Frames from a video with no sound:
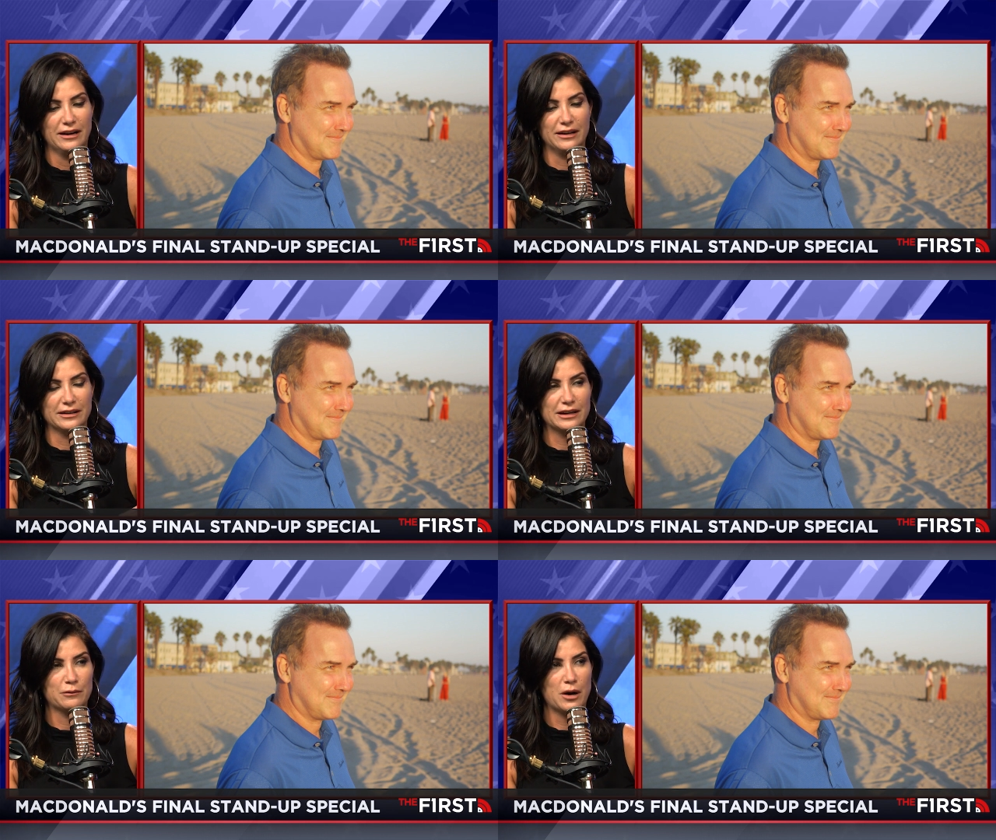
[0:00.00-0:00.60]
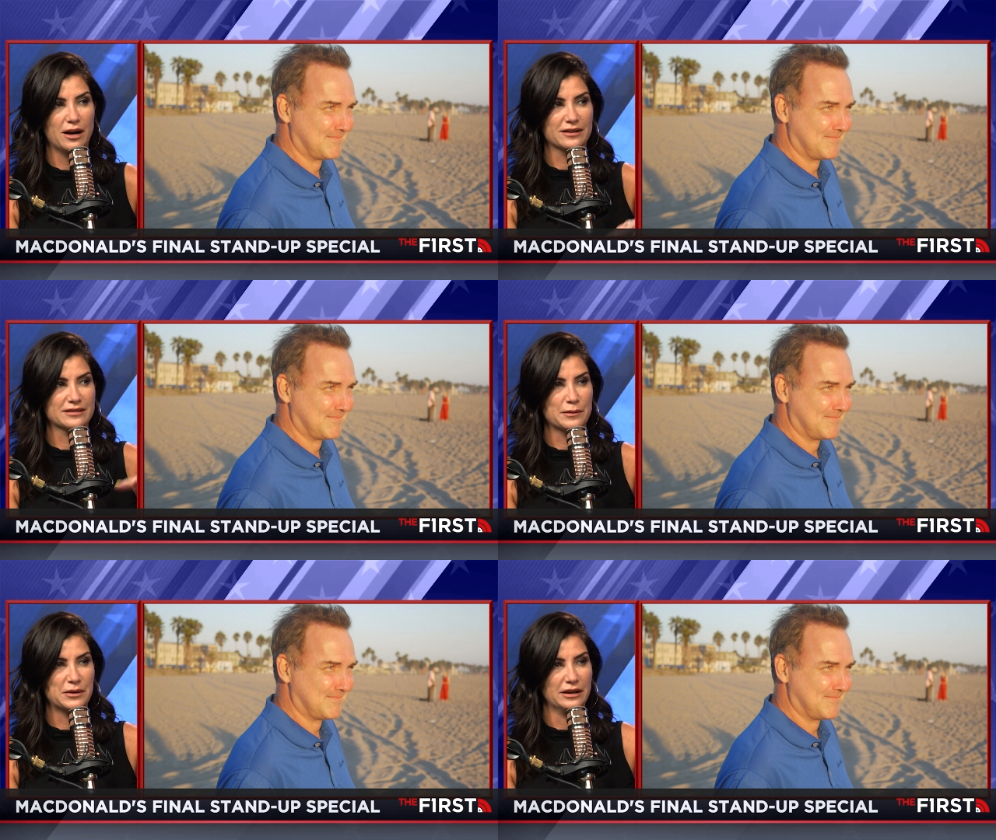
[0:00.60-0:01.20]
Speaker 1: and then he walks
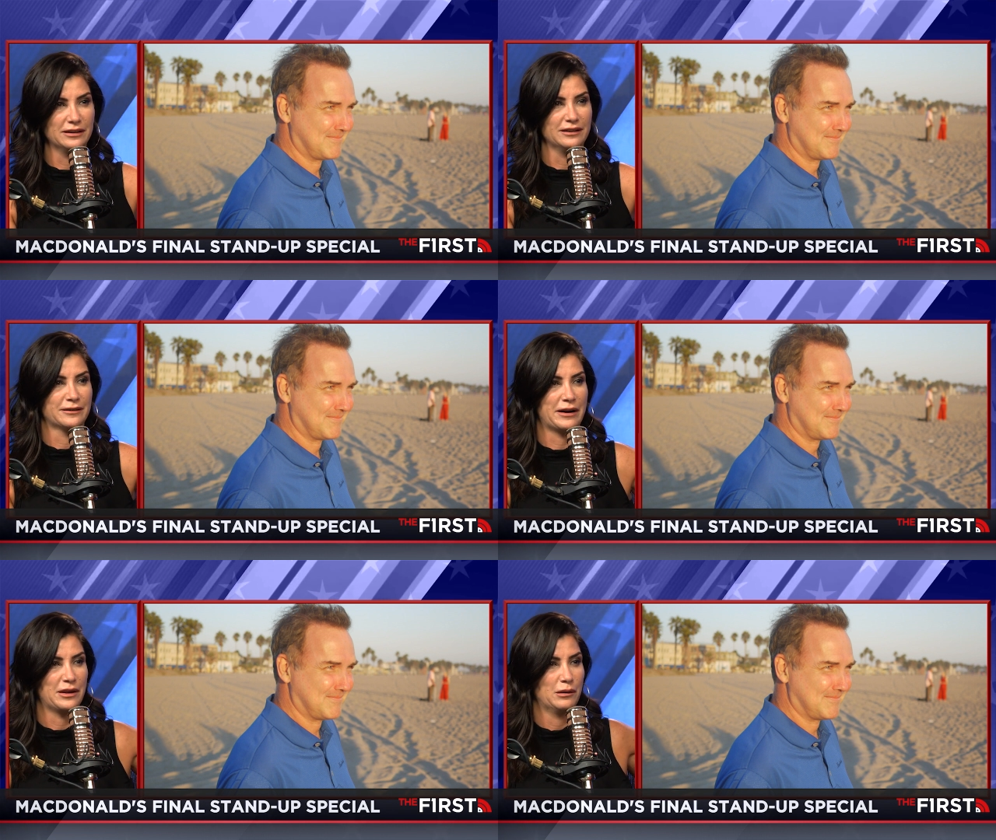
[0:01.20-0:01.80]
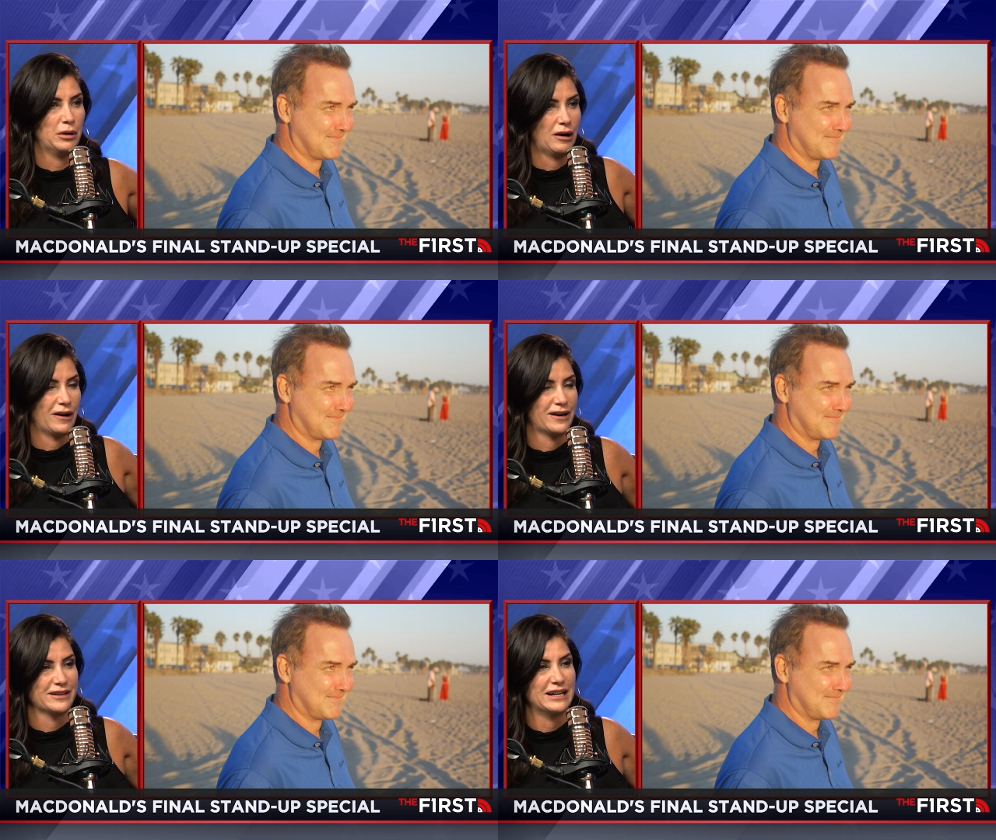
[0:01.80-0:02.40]
up the hill around the
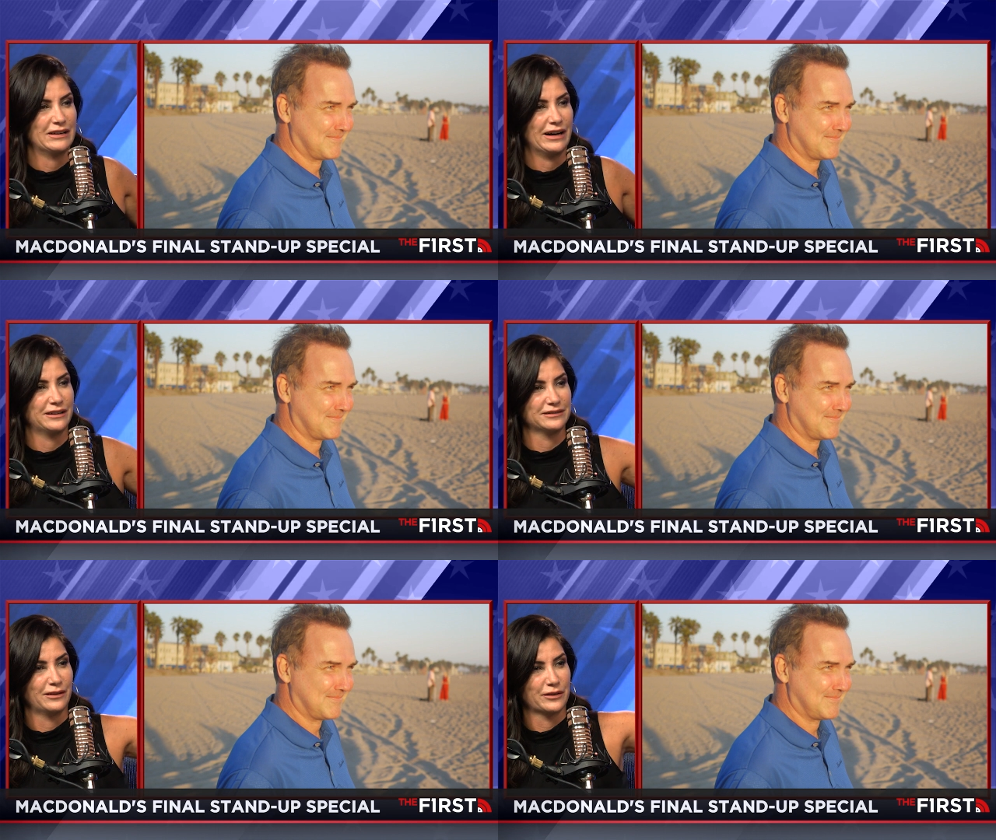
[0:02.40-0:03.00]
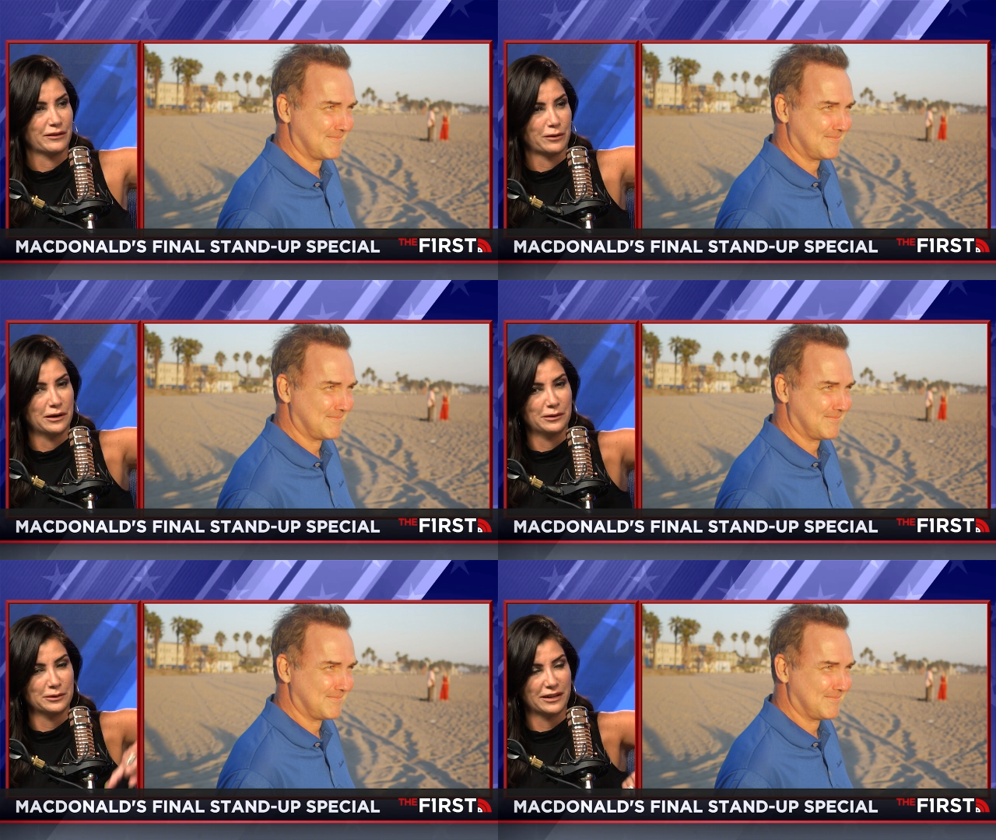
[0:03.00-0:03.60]
barn, you know, out over the
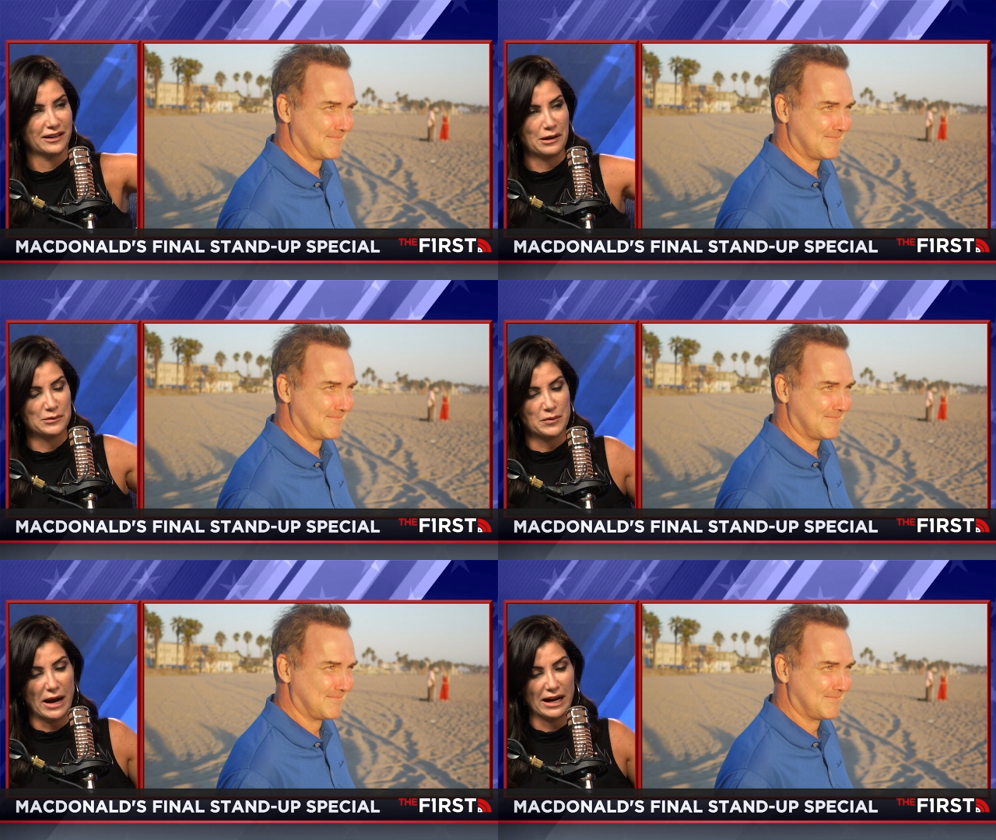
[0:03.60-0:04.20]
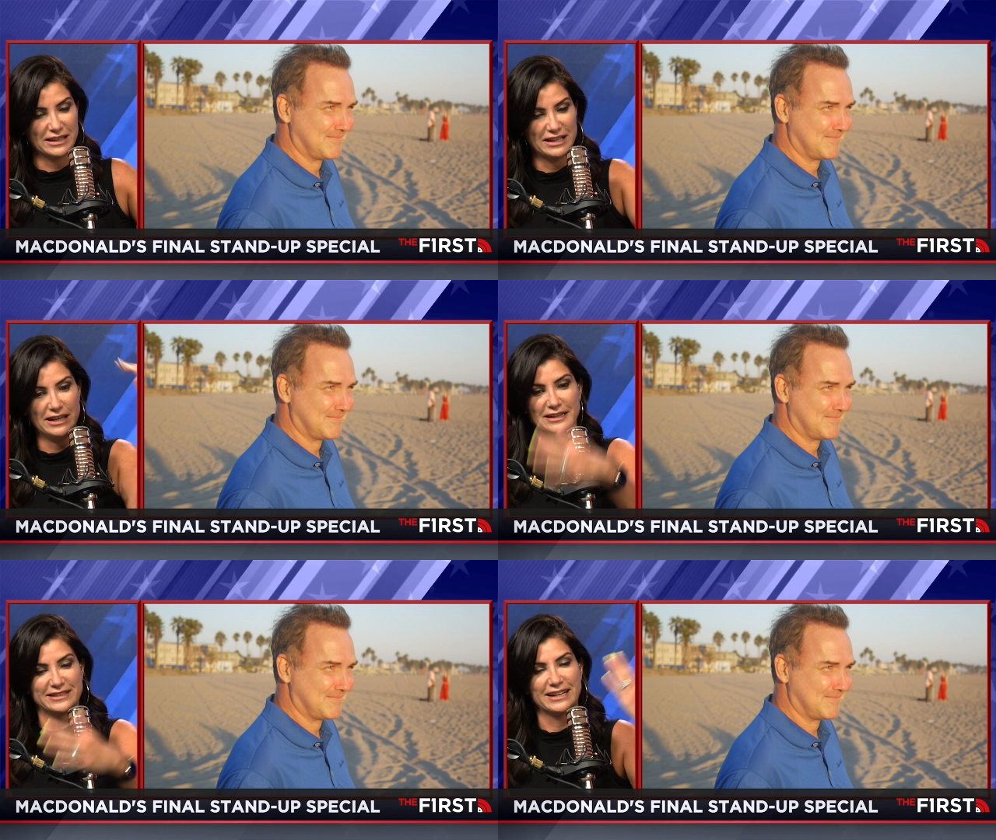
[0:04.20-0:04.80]
road, and then comes back and then
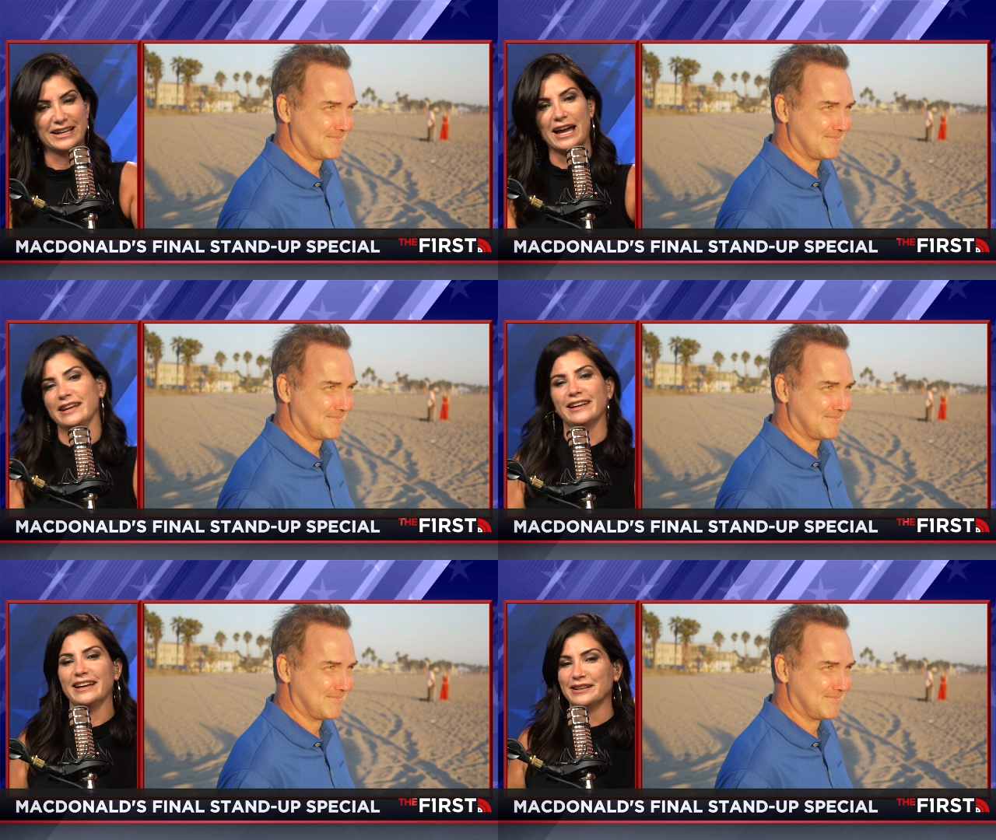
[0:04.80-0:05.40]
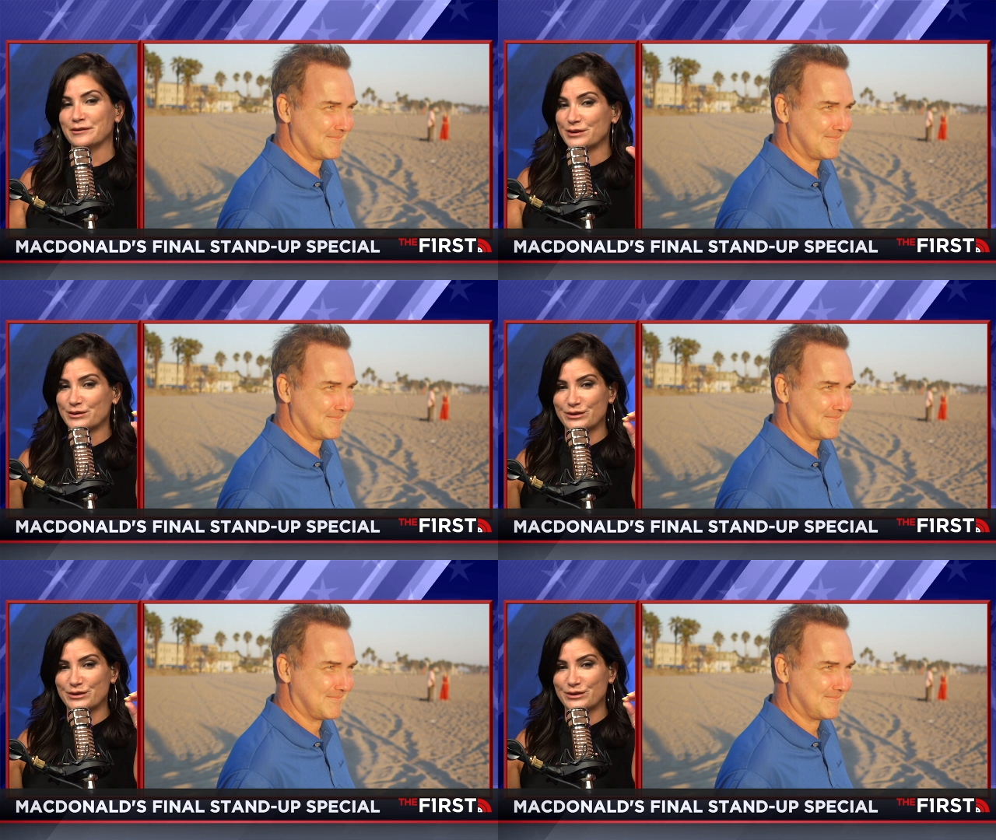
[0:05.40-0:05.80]
hits it again. And it was,